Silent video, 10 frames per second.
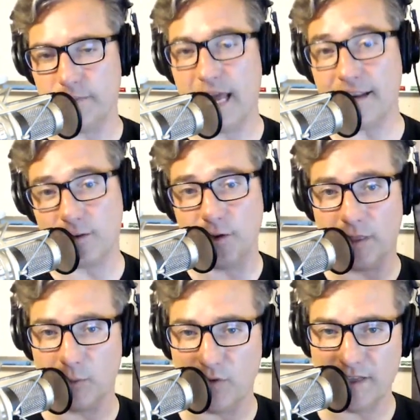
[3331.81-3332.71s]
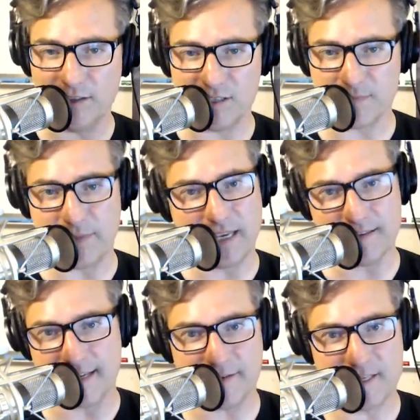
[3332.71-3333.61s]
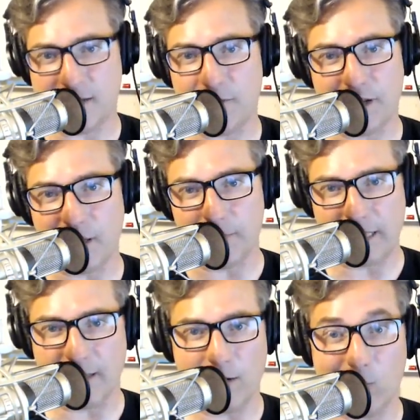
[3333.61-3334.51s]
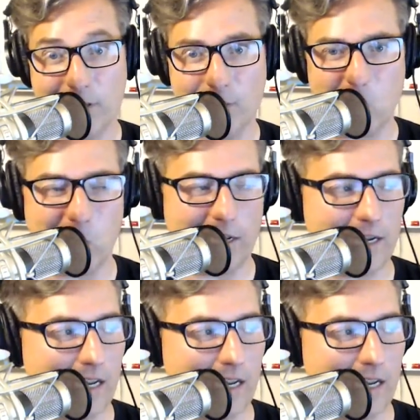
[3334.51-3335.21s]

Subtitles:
Not due to the movie, just because I was queuing it up at like 1 a.m.